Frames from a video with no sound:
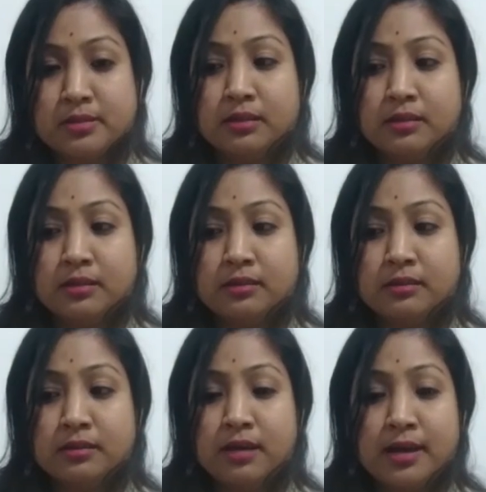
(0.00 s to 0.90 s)

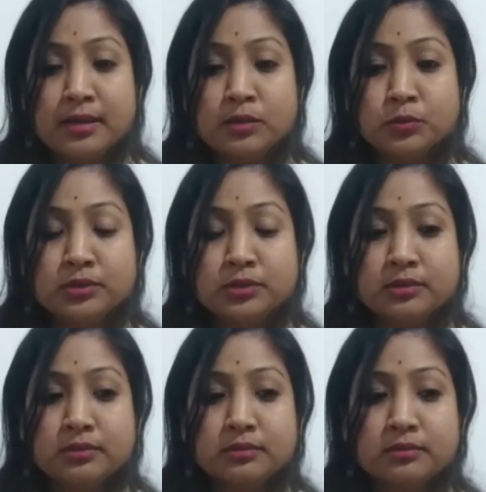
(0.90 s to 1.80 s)
Uh, I use
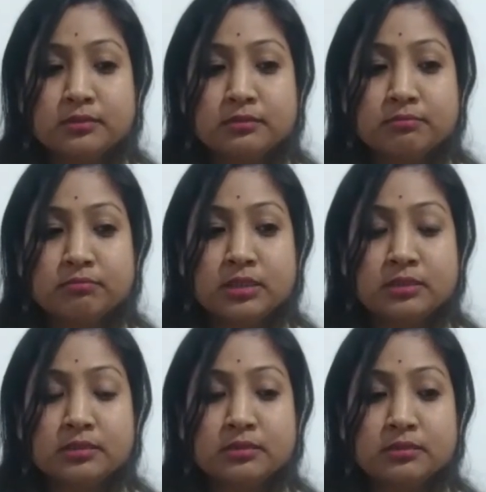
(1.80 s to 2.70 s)
um, such
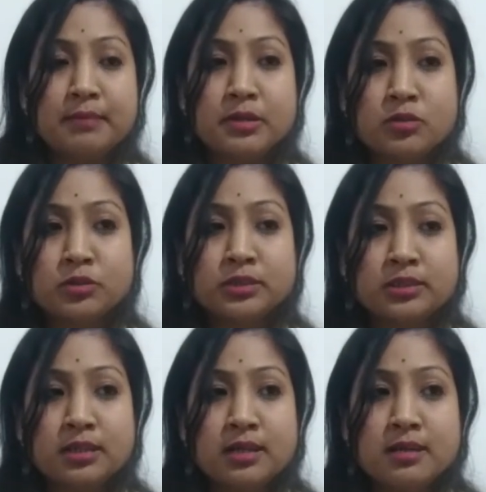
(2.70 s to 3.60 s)
methods
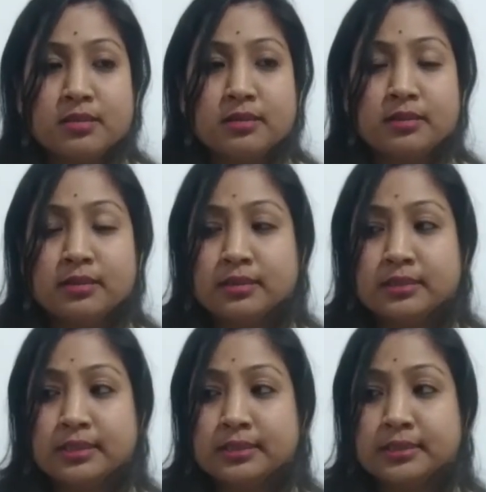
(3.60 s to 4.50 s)
uh,
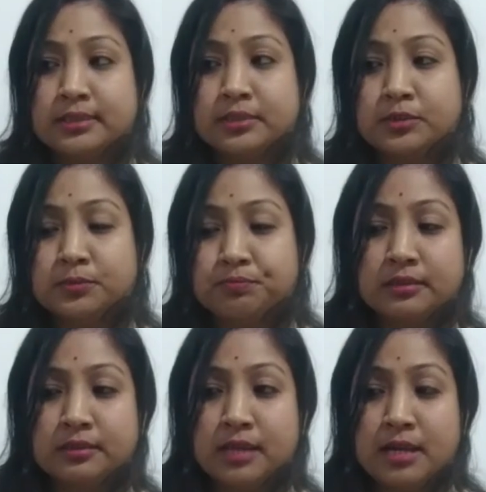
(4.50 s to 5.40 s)
such as
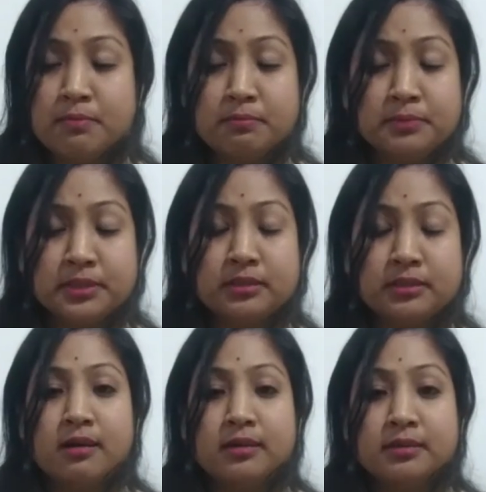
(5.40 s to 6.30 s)
rhymes,
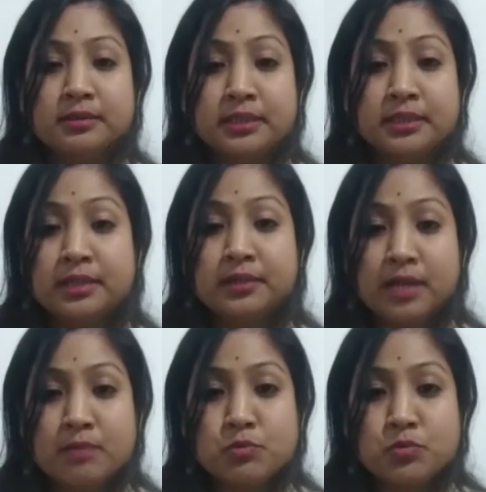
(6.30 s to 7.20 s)
uh, singing
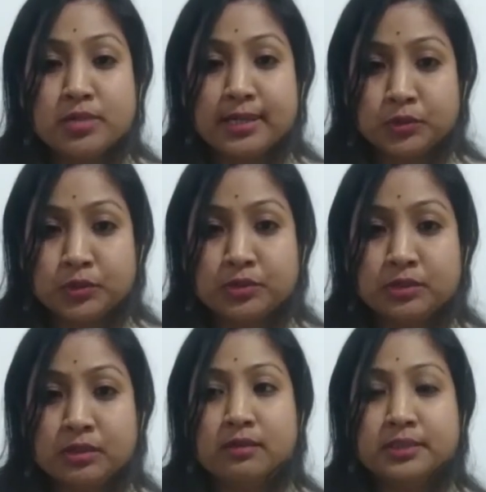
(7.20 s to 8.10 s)
rhymes with action,
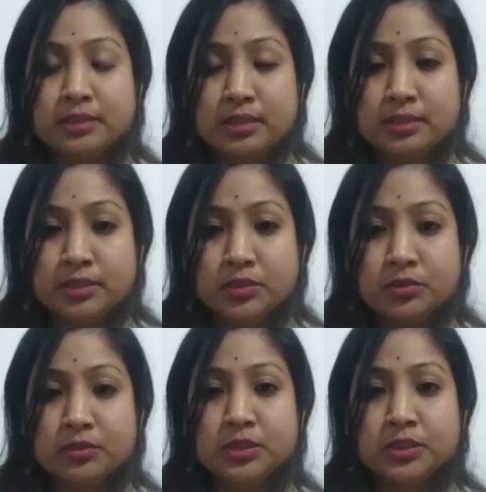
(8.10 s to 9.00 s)

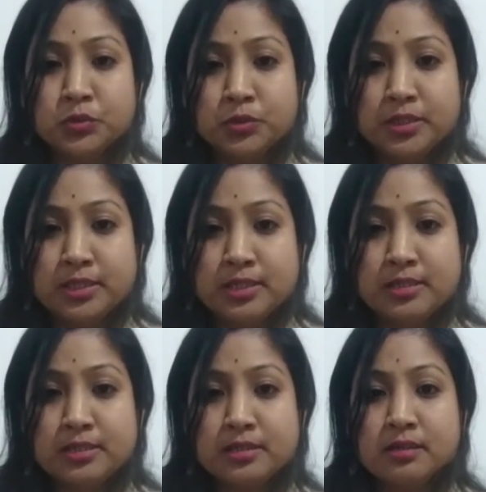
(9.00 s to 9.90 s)
recitation,
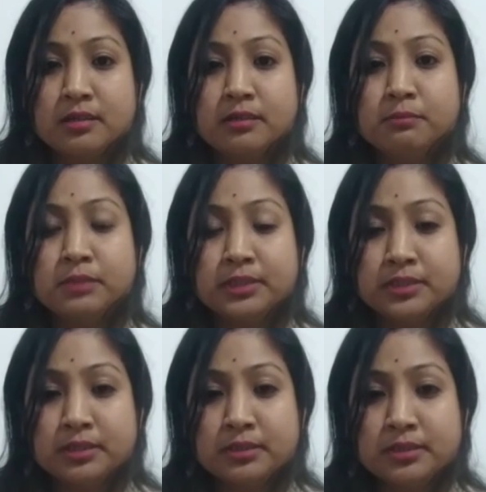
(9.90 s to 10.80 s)
storytelling,
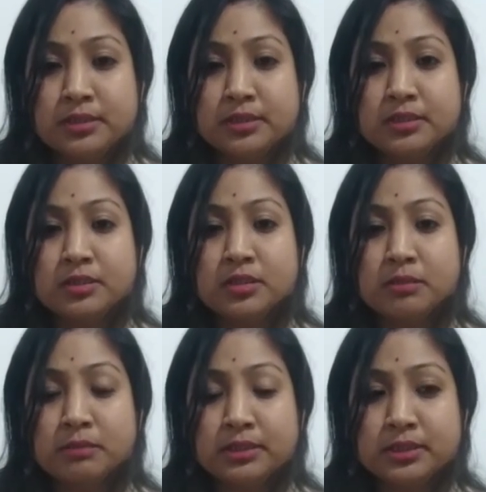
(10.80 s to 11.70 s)
picture reading,
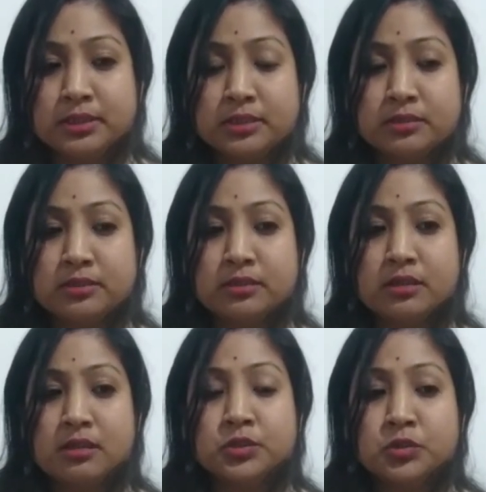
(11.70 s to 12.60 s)
conversation,
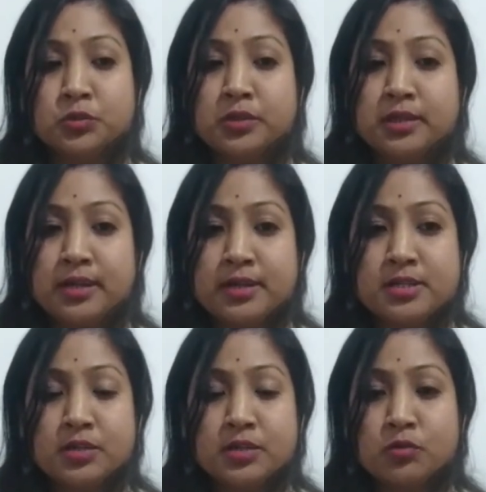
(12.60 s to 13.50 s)
story
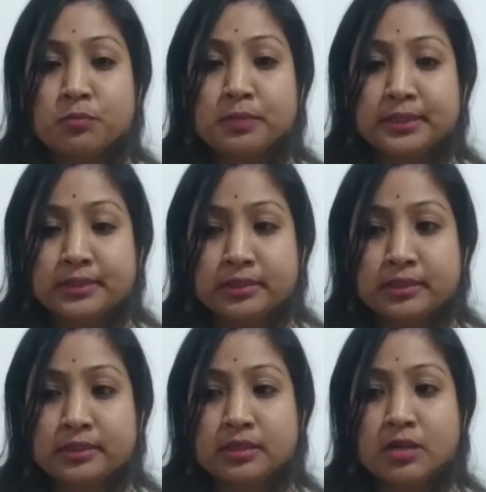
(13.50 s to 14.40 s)
writing through
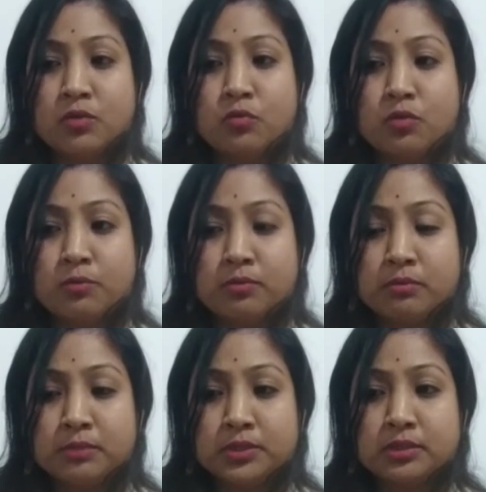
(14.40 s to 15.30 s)
pictures, word
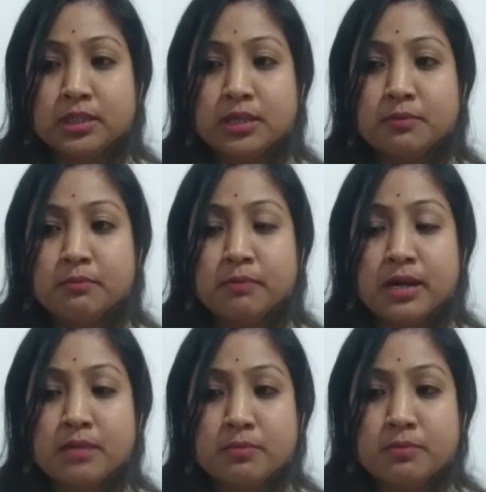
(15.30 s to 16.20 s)
promotion game,
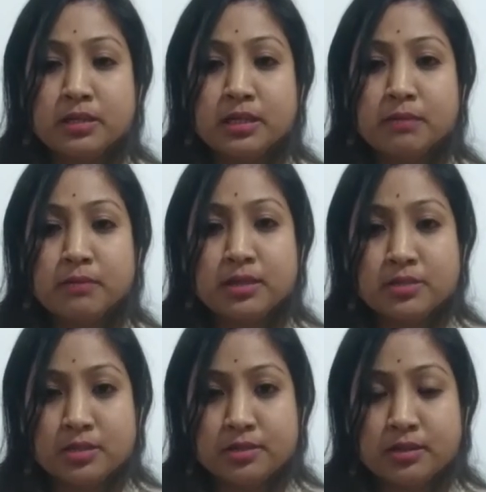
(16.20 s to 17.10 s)
mind mapping game,
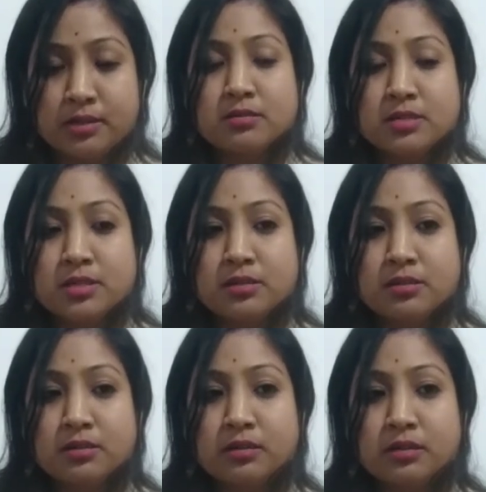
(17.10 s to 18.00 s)
etc.
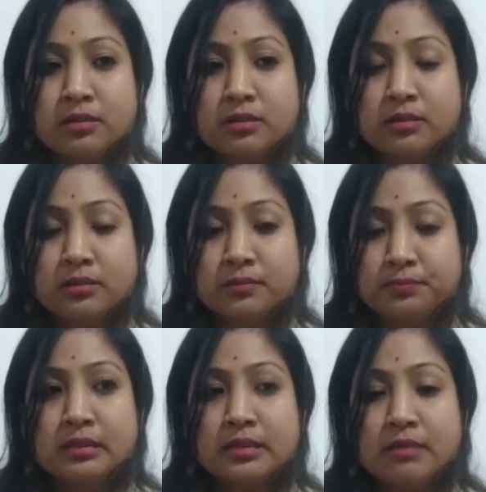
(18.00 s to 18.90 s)
Then uh,
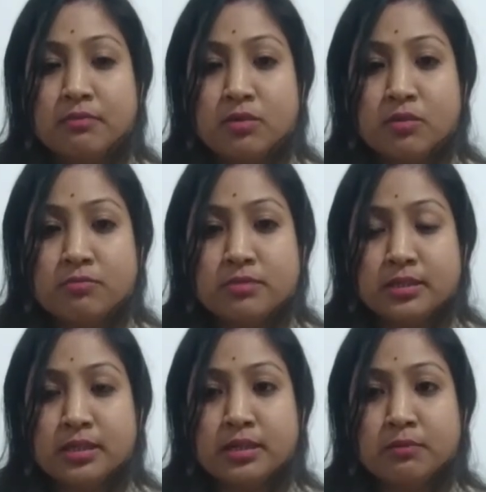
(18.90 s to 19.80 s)
developed
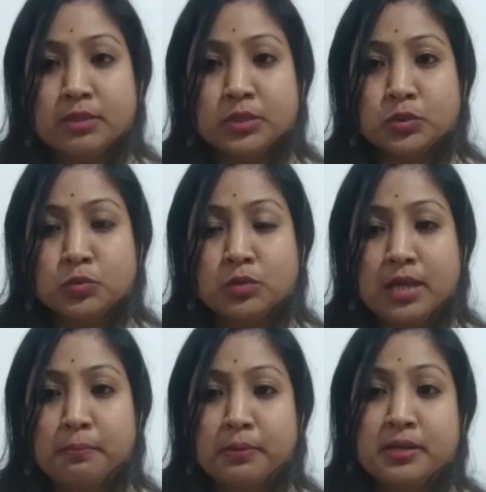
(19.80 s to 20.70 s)
in our school
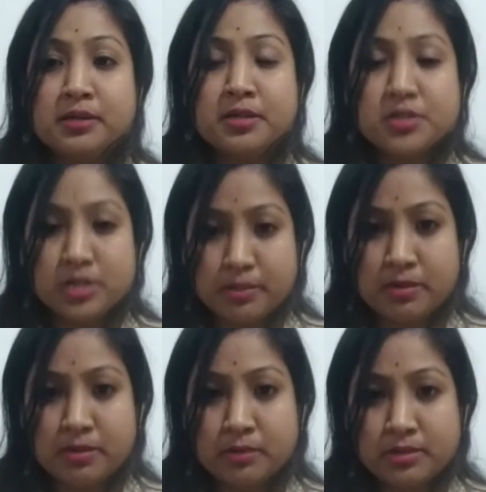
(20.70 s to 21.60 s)
a print-rich
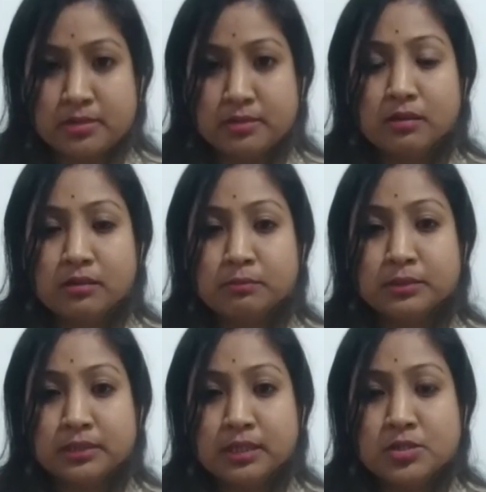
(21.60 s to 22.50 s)
environment. Uh,
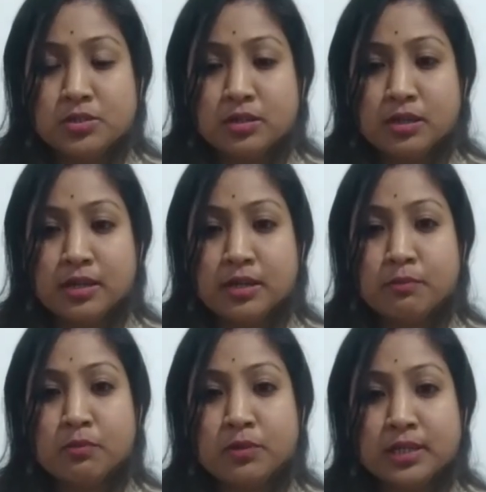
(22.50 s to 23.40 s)
besides, in
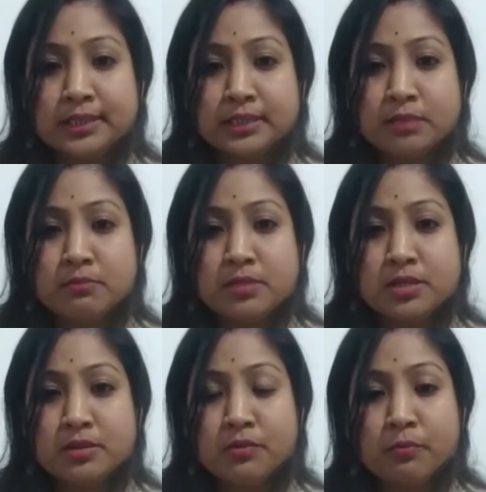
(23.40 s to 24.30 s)
morning
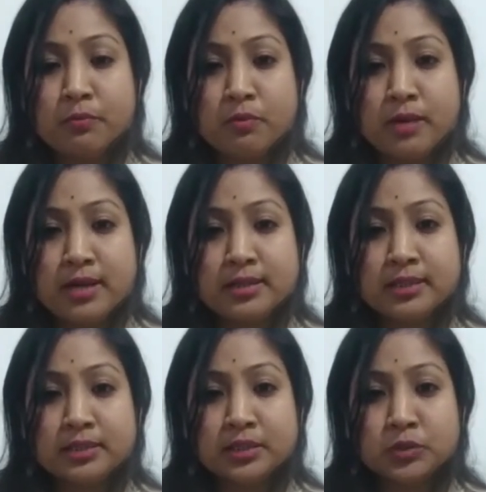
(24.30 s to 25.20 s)
assembly, we provide a
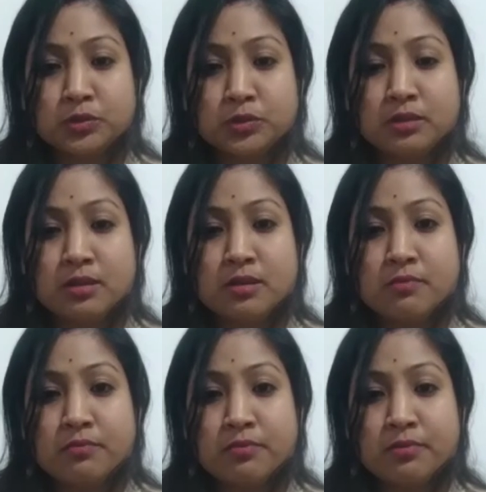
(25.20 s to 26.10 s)
session
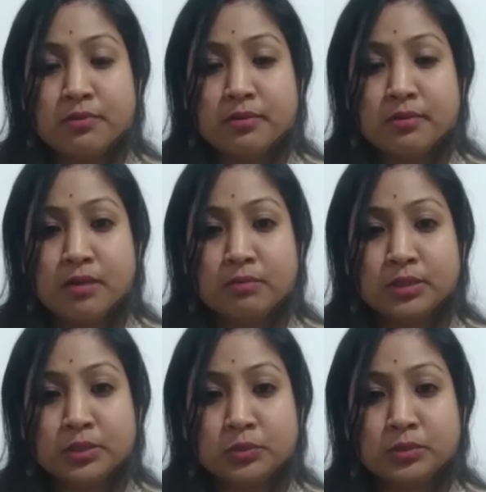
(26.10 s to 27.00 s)
for
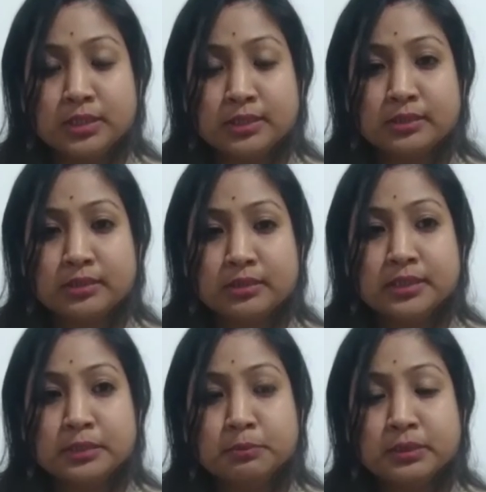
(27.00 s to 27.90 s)
our
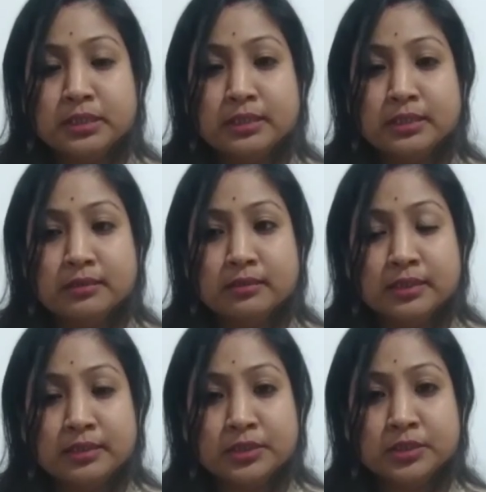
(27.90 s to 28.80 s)
students
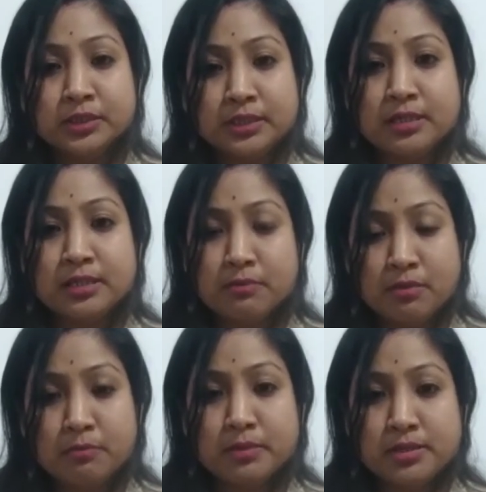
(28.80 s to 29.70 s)
speaking English skill
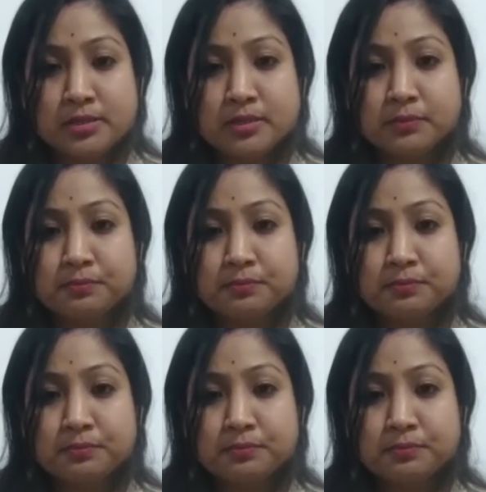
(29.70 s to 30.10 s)
development.